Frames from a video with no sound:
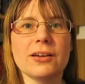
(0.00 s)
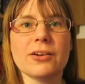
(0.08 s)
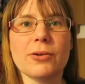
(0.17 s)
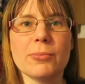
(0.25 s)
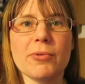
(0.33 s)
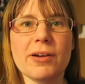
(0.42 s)

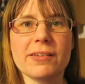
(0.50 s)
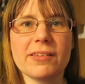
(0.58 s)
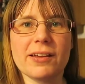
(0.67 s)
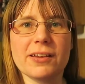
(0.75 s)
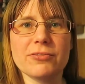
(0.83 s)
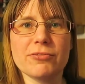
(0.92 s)
Got
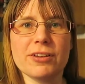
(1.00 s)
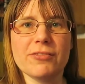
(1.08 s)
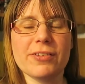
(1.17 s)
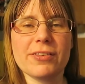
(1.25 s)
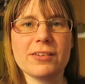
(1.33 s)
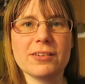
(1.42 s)
Brideshead
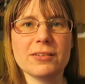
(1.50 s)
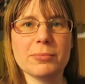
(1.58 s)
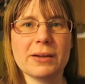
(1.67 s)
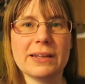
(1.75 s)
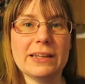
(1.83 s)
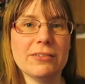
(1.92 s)
Revisited
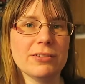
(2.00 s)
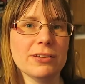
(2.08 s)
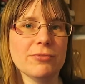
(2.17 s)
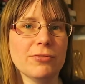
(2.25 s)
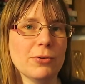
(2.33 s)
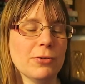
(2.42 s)
by
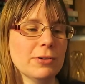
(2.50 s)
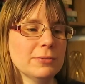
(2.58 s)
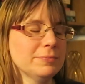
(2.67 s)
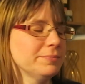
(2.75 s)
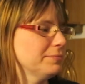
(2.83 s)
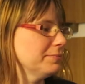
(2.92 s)
Evelyn Waugh,
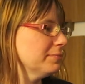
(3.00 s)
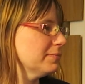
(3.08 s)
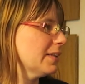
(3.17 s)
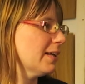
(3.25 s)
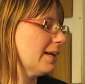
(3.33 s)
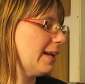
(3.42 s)

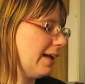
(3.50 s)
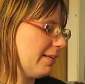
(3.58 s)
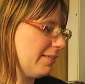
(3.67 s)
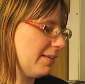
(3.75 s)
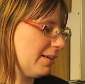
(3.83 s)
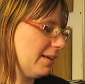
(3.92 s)
a
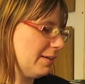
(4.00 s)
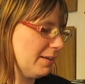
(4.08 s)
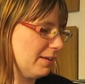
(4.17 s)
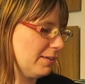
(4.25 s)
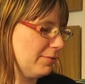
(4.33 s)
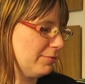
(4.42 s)
classic
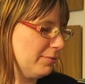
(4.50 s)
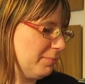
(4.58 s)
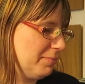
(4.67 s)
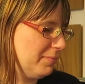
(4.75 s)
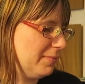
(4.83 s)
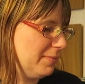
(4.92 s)
kind of
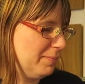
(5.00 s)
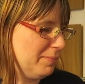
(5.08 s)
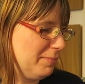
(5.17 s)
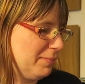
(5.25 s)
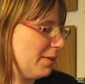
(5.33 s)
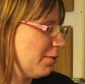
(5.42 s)

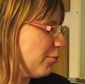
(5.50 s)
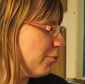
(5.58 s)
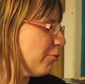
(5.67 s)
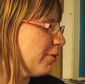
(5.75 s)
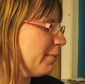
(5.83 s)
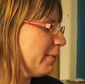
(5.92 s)

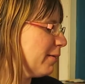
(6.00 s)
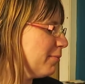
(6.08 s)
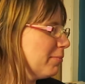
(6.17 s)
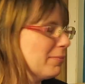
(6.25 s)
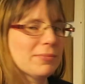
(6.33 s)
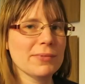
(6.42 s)
story about
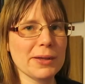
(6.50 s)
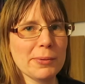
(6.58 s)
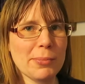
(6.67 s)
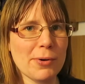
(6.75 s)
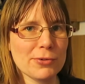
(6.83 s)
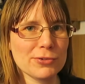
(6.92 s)
a
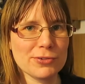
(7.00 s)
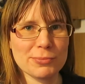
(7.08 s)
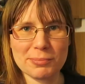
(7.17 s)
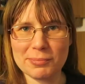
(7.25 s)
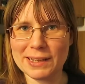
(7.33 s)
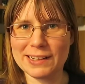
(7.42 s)
posh
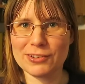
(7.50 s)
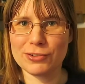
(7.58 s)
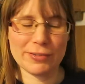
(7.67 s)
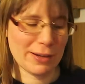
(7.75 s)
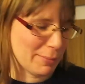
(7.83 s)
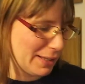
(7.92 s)
English
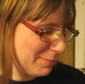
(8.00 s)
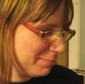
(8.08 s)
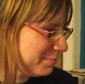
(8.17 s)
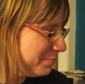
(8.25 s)
family.